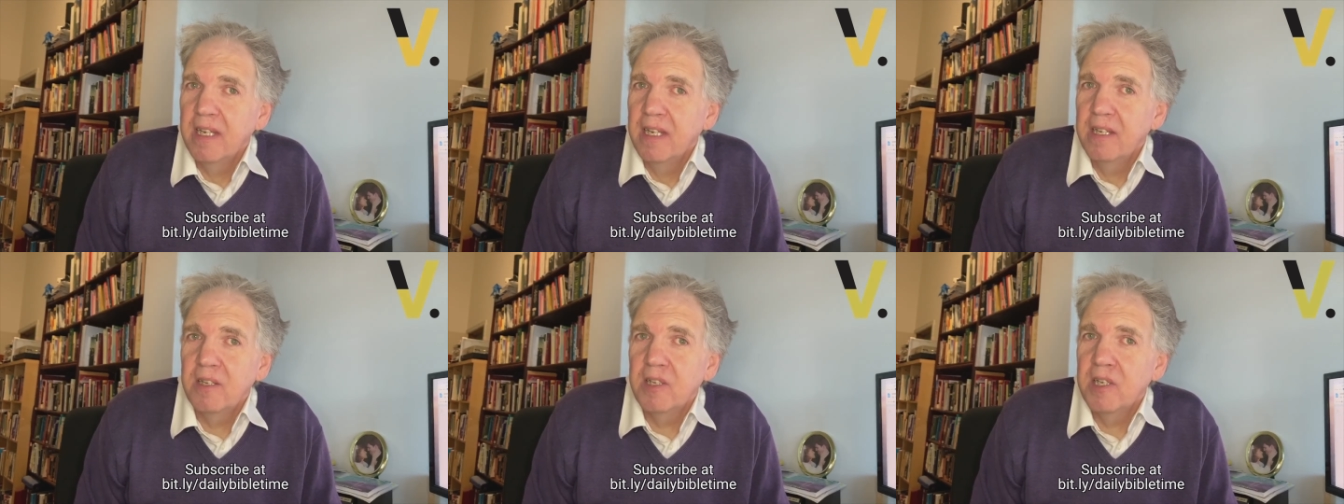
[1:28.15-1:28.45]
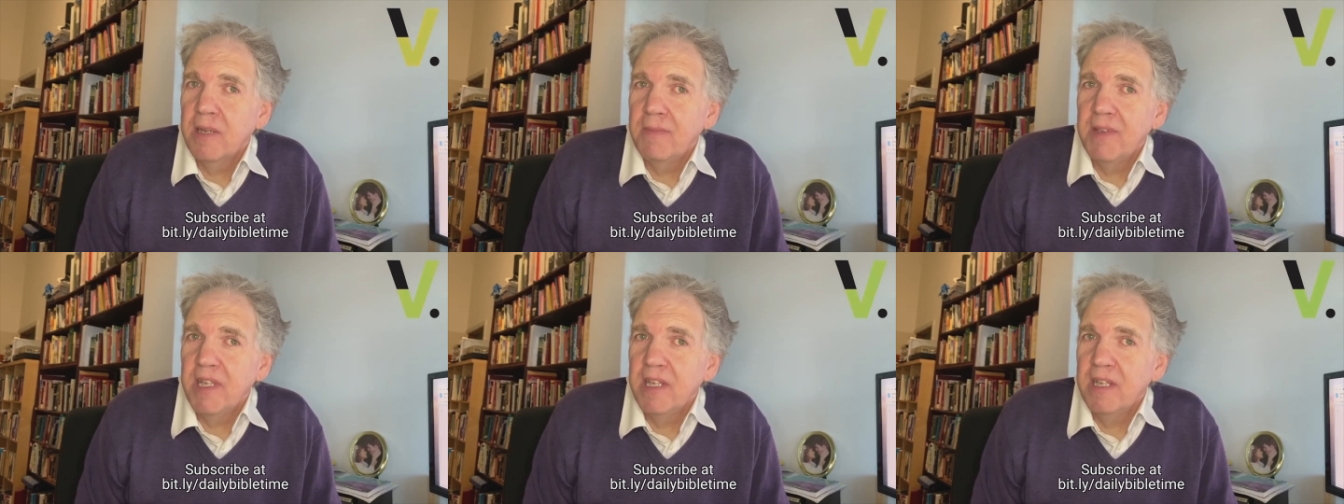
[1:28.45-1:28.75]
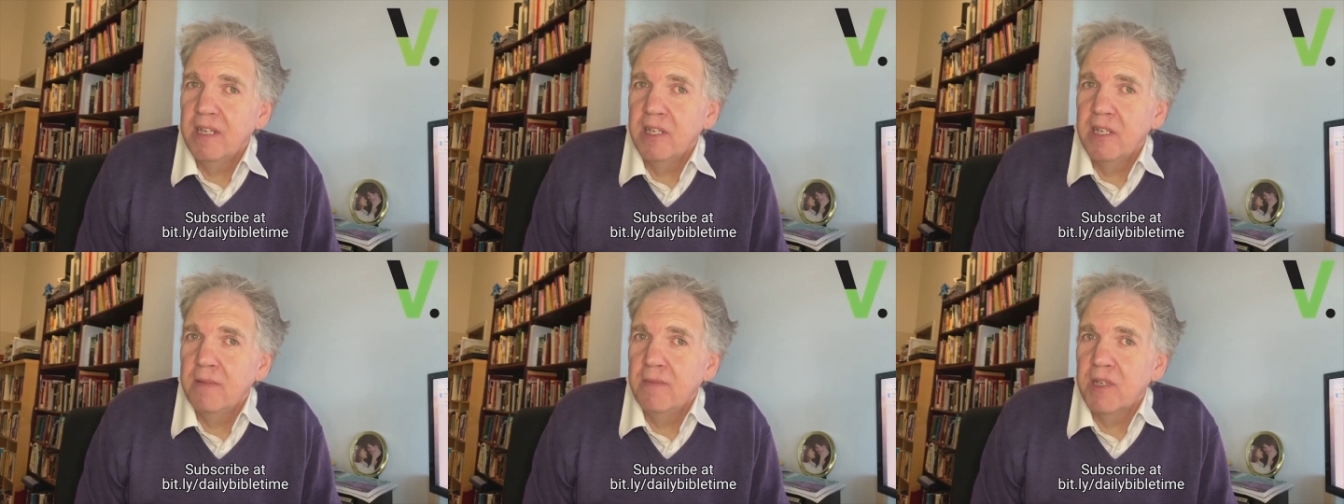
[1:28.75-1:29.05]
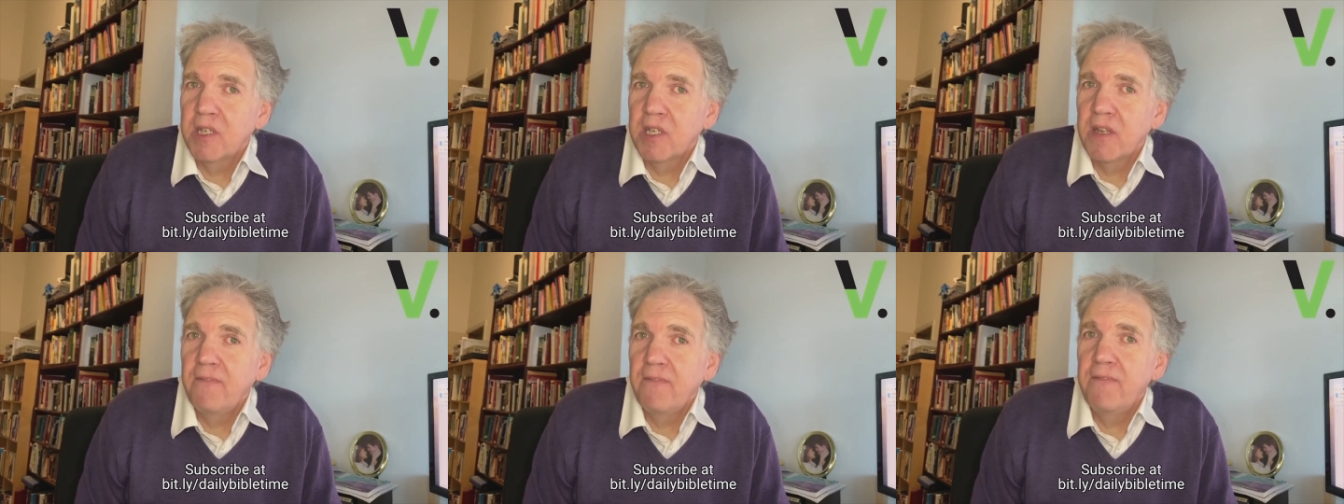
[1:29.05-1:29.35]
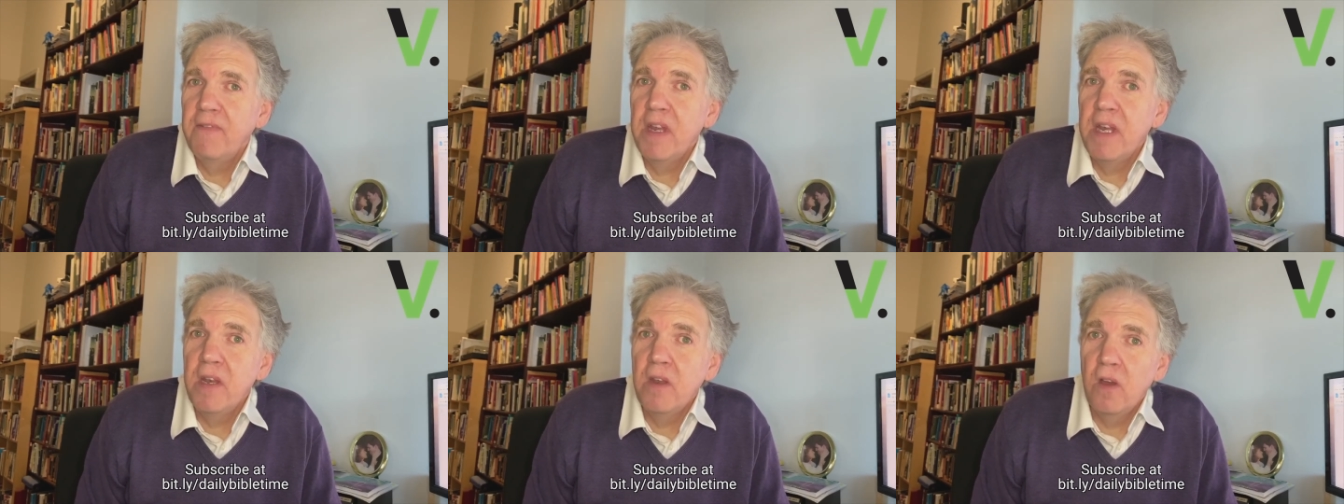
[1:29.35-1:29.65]
And some of the exhibits,
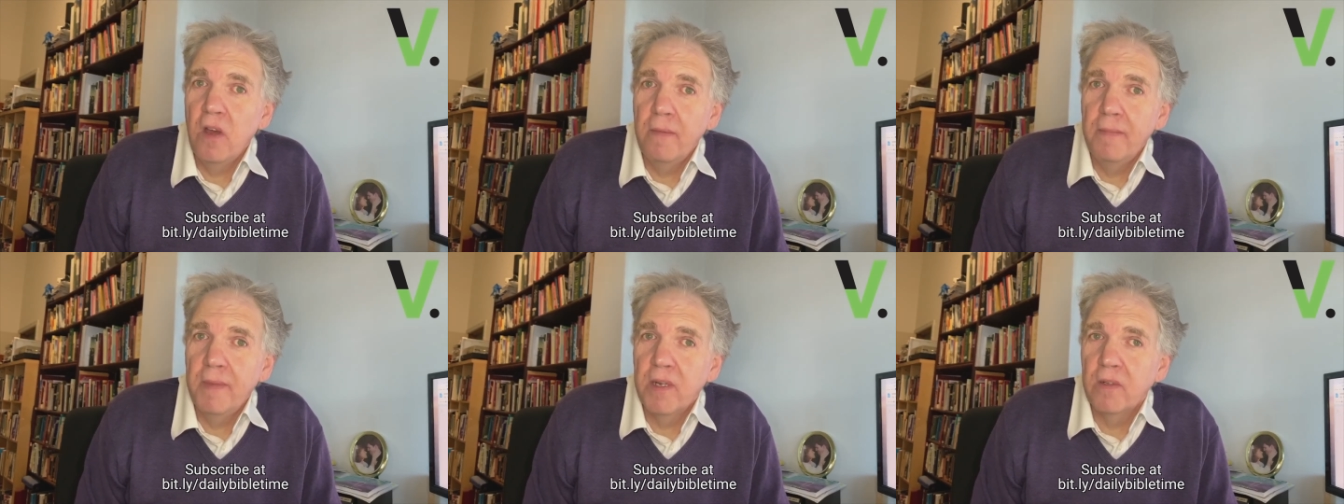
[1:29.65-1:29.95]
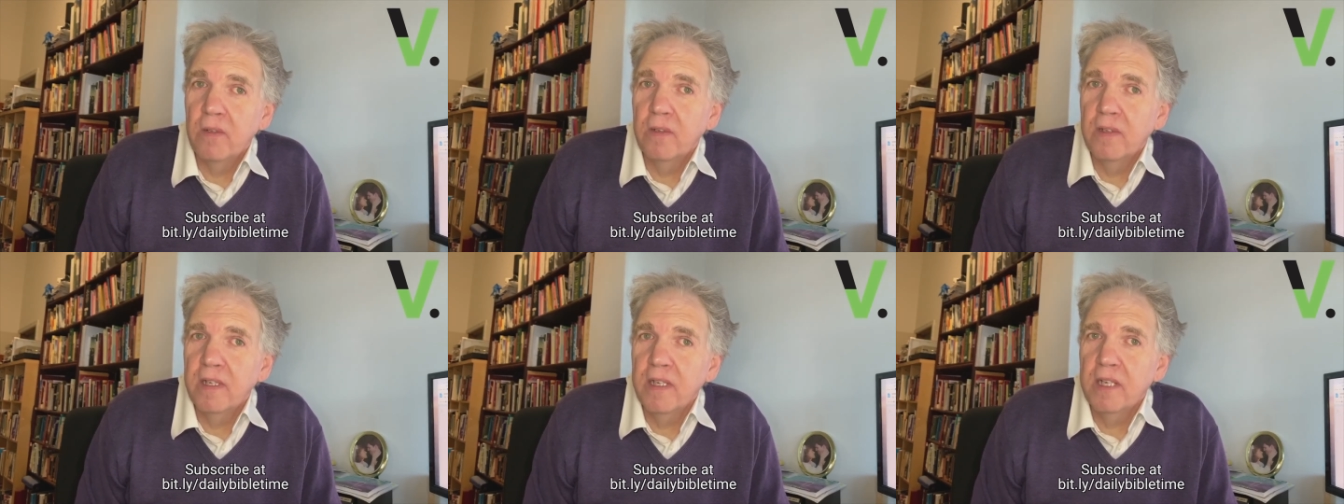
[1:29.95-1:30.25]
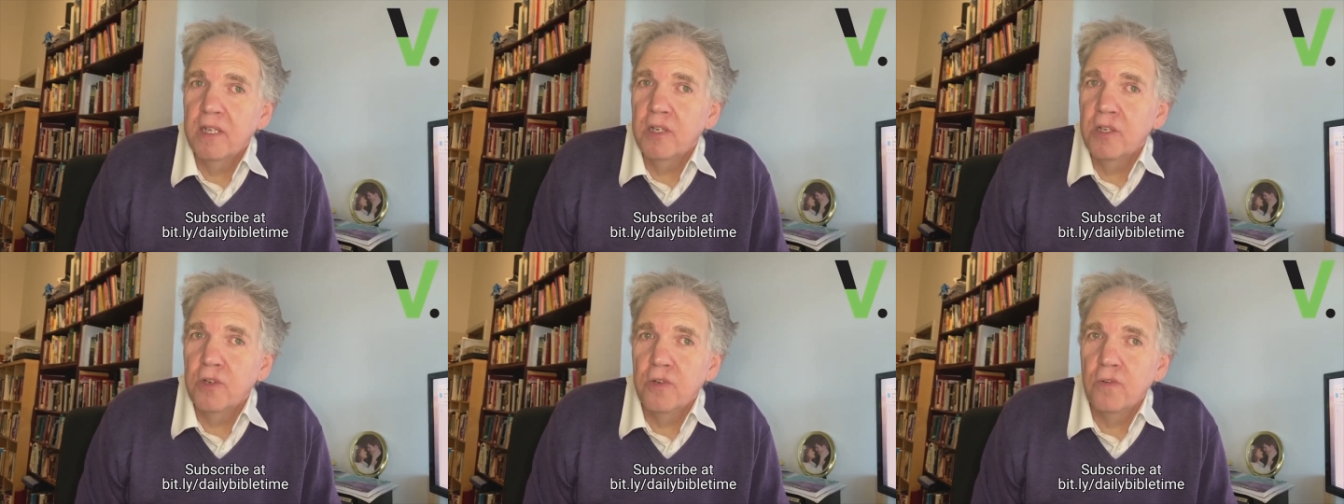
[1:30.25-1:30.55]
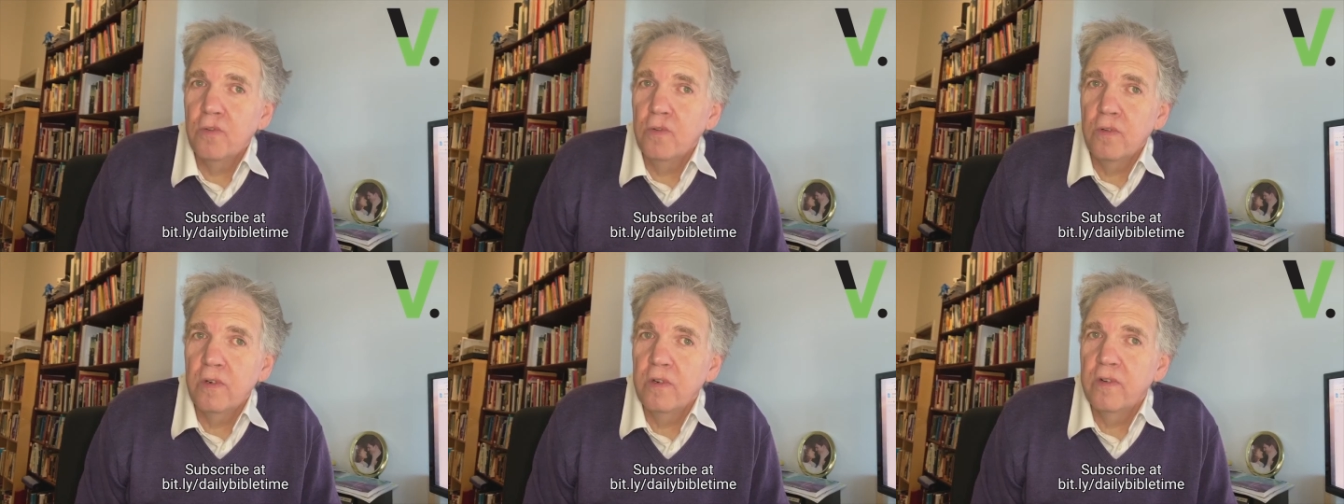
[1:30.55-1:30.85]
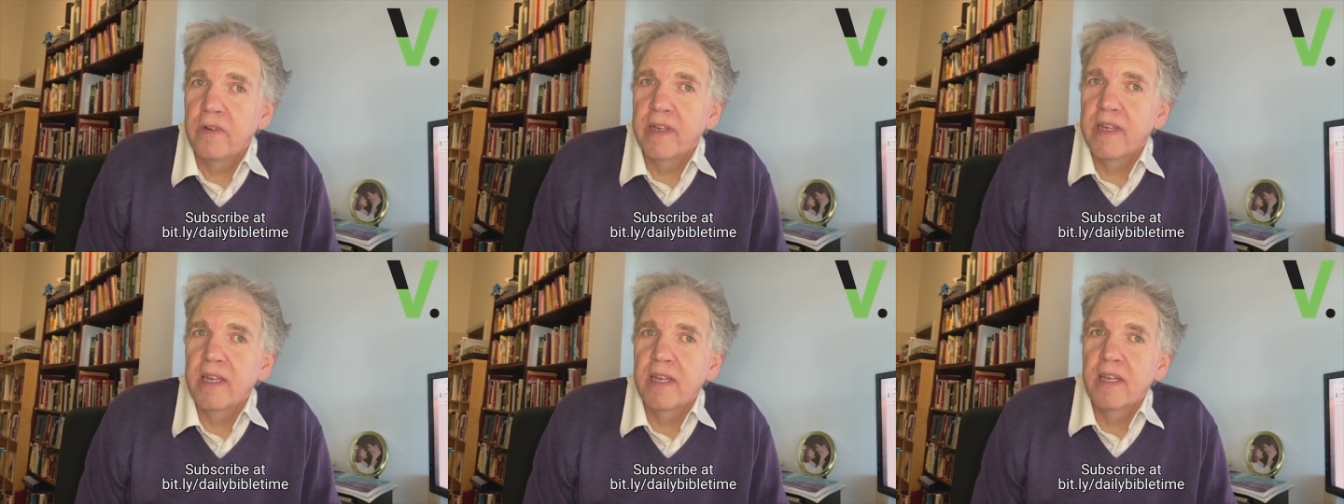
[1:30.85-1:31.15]
phenomenal,
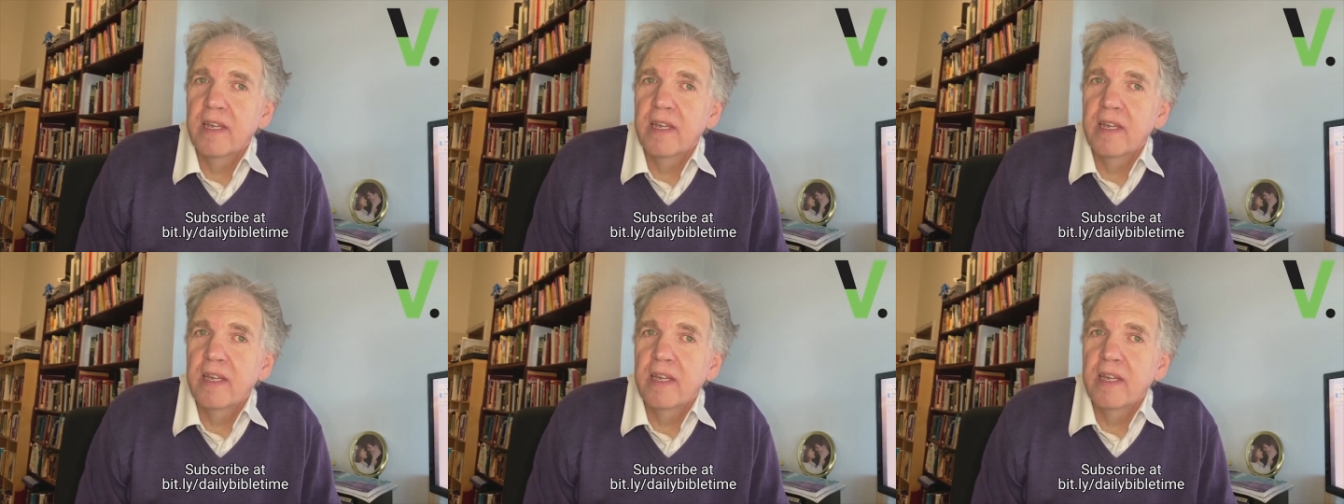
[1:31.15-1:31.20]
extraordinary.